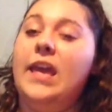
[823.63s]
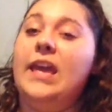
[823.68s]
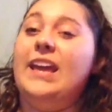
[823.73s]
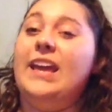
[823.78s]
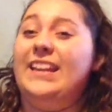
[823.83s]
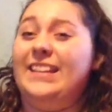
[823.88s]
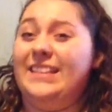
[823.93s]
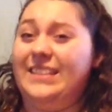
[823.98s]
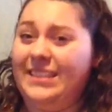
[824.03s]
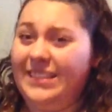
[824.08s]

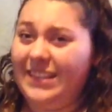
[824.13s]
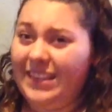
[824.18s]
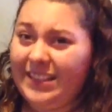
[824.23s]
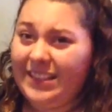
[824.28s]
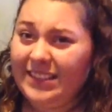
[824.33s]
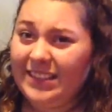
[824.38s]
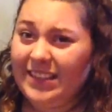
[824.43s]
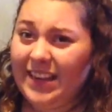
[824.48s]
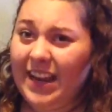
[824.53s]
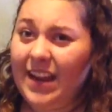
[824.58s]
It
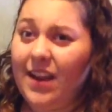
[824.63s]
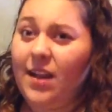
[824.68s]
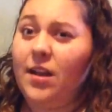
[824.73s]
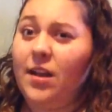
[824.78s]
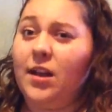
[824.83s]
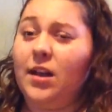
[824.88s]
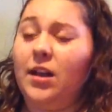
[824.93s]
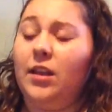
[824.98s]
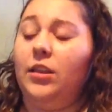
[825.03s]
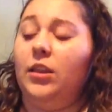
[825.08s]
does take
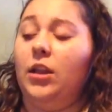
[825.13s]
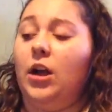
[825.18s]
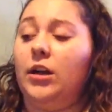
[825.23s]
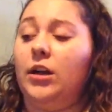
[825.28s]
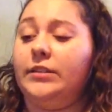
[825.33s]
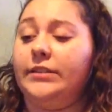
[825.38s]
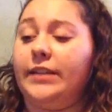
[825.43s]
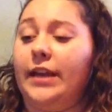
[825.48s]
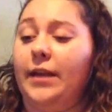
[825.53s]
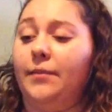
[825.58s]
a
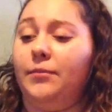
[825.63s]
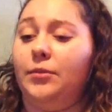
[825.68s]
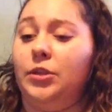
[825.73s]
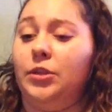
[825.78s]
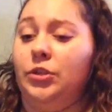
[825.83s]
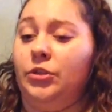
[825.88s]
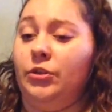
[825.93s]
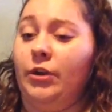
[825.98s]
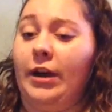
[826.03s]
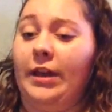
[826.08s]
long time to
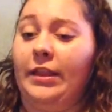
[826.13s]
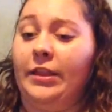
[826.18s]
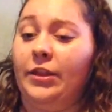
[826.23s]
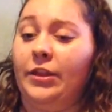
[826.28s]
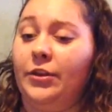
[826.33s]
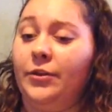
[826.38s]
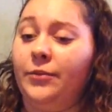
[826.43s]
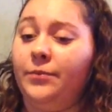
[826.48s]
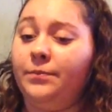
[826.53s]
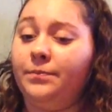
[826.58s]
dry
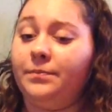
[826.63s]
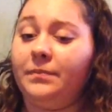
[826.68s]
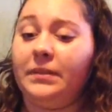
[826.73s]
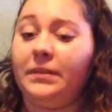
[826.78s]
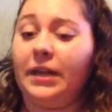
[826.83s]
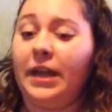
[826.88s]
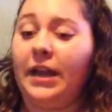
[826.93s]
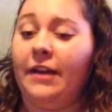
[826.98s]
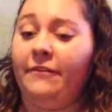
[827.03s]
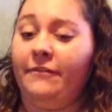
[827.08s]
though,
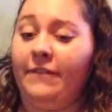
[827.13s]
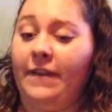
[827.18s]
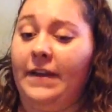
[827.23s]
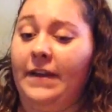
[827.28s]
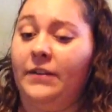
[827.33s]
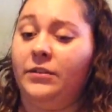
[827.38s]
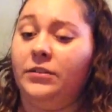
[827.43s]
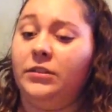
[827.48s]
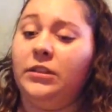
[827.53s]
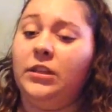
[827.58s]
I
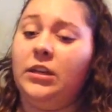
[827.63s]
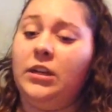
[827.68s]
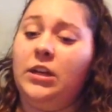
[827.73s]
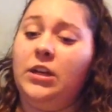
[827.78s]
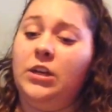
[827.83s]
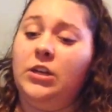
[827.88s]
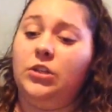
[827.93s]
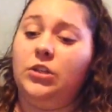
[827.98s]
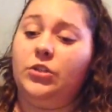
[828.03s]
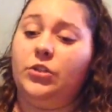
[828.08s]
found.
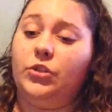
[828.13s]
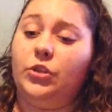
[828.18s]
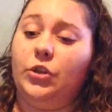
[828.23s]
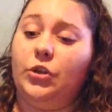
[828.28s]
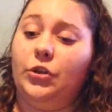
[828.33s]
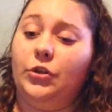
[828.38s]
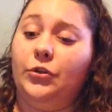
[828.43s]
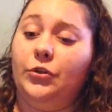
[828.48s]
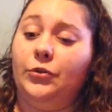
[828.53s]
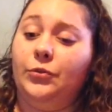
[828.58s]

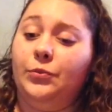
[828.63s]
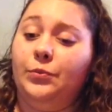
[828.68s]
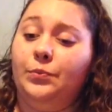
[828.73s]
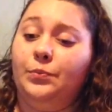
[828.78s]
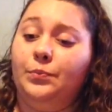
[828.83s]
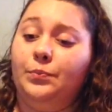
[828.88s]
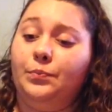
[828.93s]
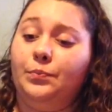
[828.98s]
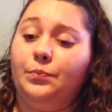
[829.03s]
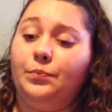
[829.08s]
So
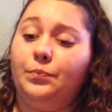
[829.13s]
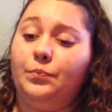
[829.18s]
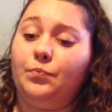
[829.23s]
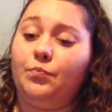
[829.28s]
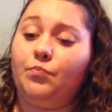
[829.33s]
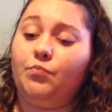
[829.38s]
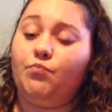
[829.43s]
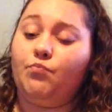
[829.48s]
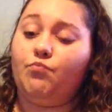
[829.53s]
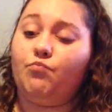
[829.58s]

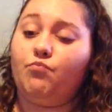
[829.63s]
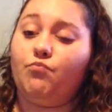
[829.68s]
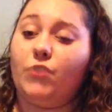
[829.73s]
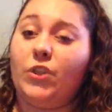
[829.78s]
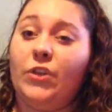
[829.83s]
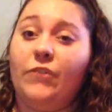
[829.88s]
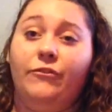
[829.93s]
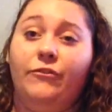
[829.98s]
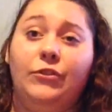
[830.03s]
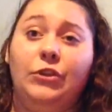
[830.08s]

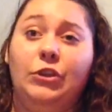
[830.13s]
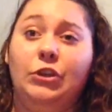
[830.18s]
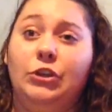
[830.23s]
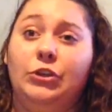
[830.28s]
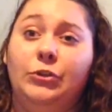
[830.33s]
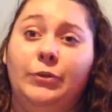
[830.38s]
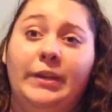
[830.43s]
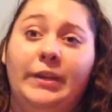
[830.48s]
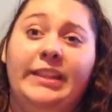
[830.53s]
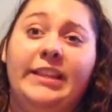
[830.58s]
if you're
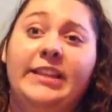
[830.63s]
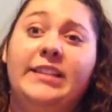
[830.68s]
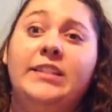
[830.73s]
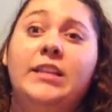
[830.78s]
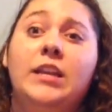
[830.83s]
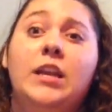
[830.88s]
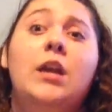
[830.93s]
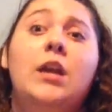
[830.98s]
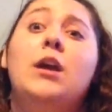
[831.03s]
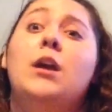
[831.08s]
doing this,
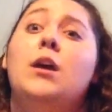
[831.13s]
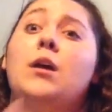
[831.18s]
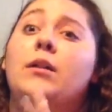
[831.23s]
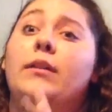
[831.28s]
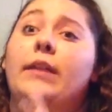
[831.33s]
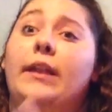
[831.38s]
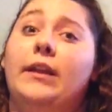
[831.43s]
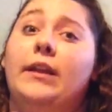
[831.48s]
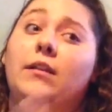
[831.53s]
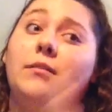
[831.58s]

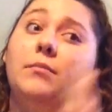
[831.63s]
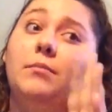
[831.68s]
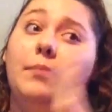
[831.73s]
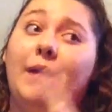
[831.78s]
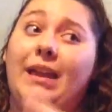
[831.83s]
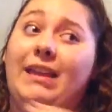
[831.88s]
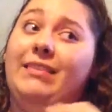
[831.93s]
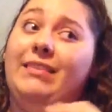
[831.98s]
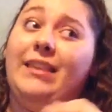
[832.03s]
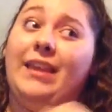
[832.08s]
like,
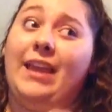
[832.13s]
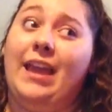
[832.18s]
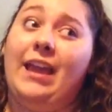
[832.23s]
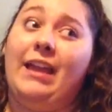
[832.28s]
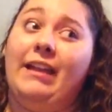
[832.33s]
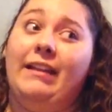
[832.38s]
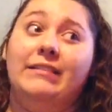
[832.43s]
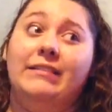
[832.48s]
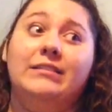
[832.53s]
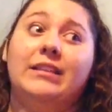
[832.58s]
paint the
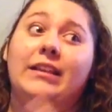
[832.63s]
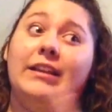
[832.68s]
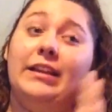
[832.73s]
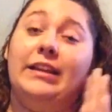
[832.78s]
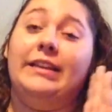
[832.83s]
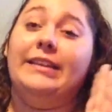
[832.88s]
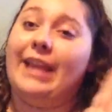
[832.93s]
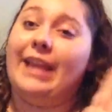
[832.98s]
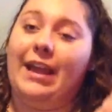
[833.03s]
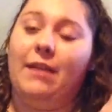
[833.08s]
eggs like
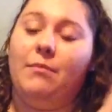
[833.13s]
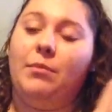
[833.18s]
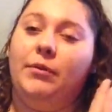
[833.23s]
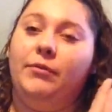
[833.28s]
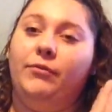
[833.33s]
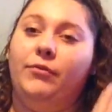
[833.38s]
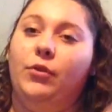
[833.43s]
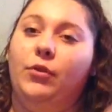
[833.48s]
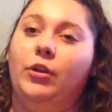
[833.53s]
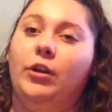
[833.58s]
a day
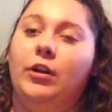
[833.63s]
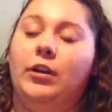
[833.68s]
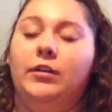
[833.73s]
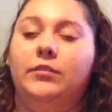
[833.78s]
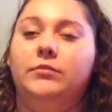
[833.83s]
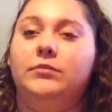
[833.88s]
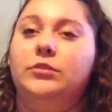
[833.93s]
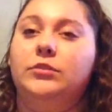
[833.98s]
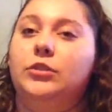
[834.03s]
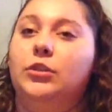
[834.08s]
before,
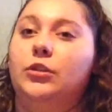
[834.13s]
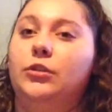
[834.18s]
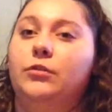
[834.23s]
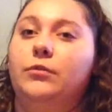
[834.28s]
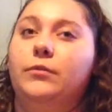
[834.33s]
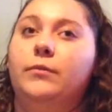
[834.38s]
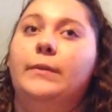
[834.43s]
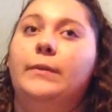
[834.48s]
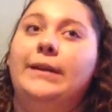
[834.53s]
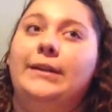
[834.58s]
so
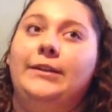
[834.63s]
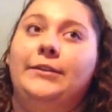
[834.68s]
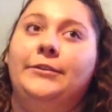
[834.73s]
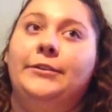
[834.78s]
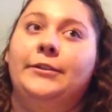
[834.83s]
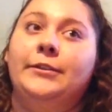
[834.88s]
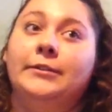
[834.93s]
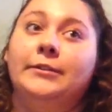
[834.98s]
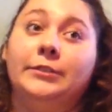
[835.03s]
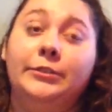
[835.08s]
when
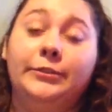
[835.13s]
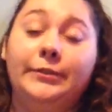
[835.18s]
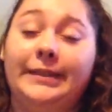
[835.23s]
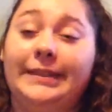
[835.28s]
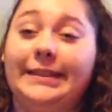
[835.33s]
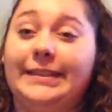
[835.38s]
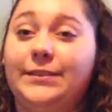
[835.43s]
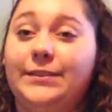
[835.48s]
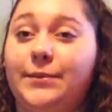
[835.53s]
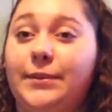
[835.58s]
you're
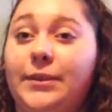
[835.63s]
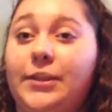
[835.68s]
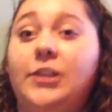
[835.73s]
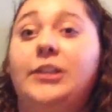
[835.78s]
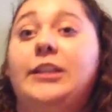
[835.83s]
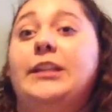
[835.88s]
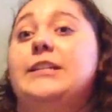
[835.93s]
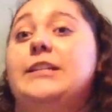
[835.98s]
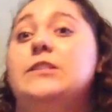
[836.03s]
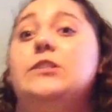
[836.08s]
doing this with
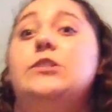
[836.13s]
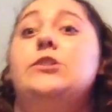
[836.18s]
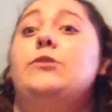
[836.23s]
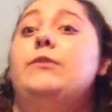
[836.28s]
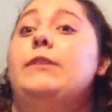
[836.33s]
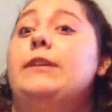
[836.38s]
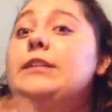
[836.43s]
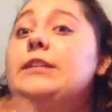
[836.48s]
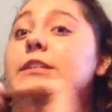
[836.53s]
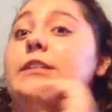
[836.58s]
your kids,
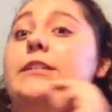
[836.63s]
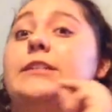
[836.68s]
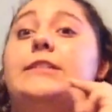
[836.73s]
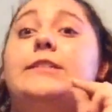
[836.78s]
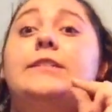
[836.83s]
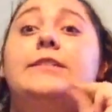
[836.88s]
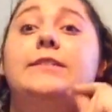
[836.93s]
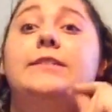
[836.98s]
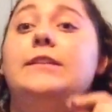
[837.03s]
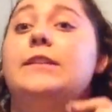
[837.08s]
you can
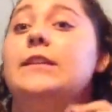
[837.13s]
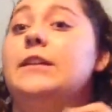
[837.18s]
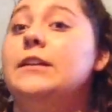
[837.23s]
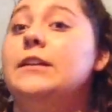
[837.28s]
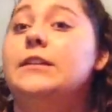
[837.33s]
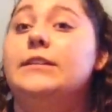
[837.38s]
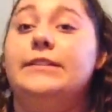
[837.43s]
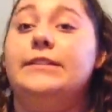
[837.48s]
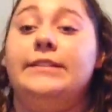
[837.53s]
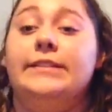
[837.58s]
just
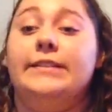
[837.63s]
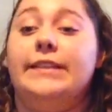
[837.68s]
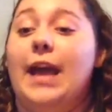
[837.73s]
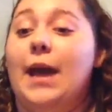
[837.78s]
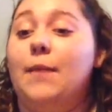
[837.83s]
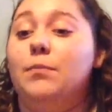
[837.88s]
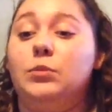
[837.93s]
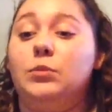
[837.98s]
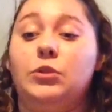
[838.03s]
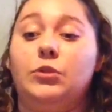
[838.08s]

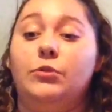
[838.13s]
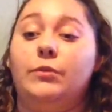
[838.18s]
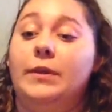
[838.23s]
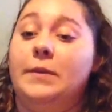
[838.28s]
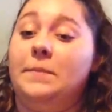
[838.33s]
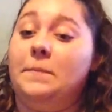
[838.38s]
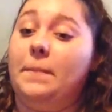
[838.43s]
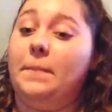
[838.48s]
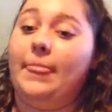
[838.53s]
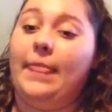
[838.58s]
snap to
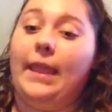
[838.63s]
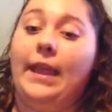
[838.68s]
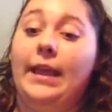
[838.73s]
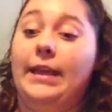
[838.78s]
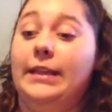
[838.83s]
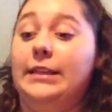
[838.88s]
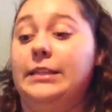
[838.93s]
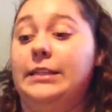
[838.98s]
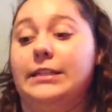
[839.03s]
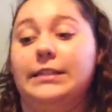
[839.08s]
it
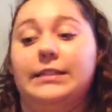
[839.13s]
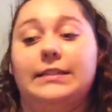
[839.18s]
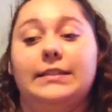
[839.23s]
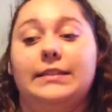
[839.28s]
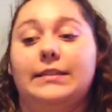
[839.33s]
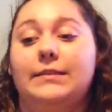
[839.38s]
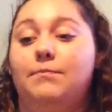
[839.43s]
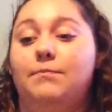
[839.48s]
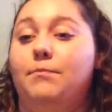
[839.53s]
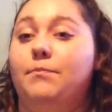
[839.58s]
and
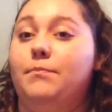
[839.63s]
just